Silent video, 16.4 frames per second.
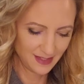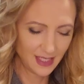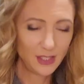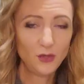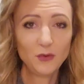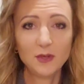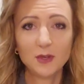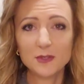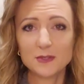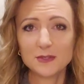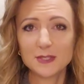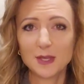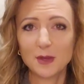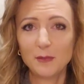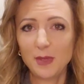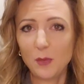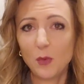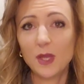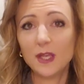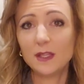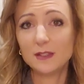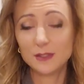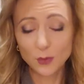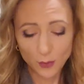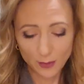And you can also tell me what
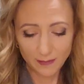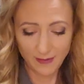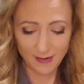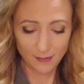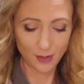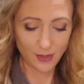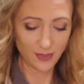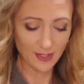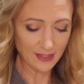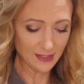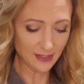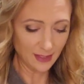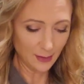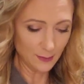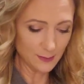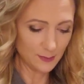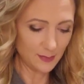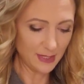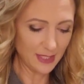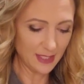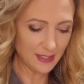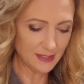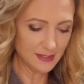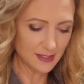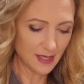is your favorite thing to use
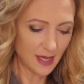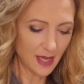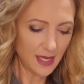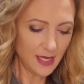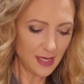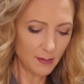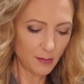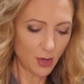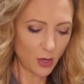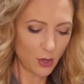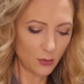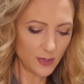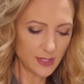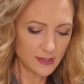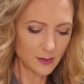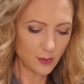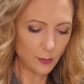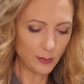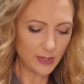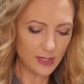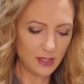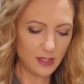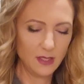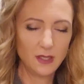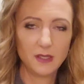because I am always
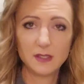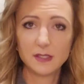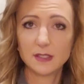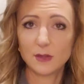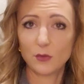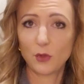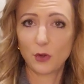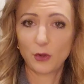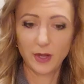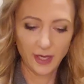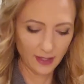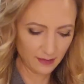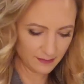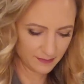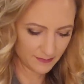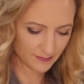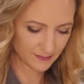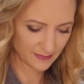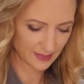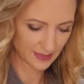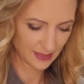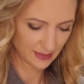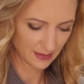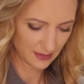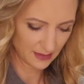open to learning.
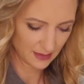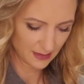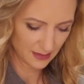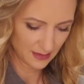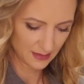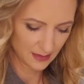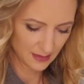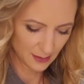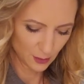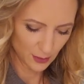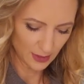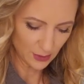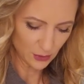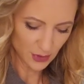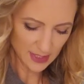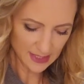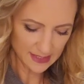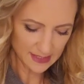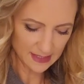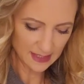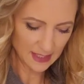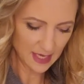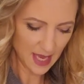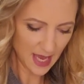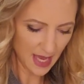Learning tricks,
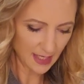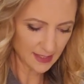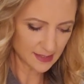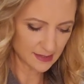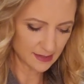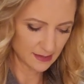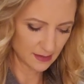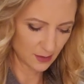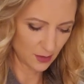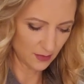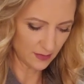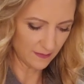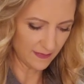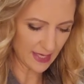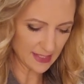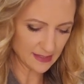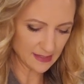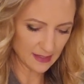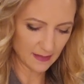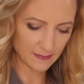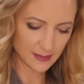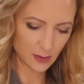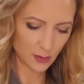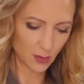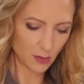hacks, all of that stuff.
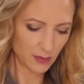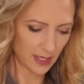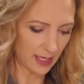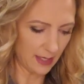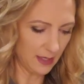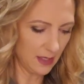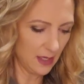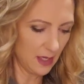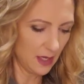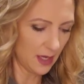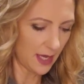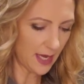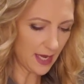So, okay, I